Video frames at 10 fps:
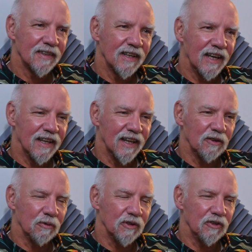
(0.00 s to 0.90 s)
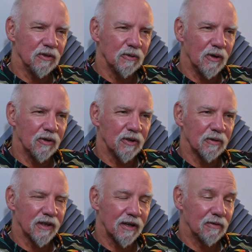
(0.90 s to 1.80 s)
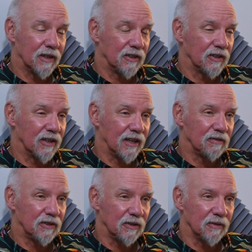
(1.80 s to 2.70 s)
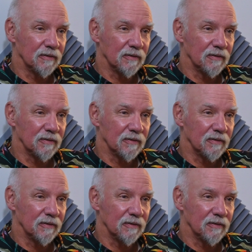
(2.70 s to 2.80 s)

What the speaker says: And that's what you owe your recovery in your life to.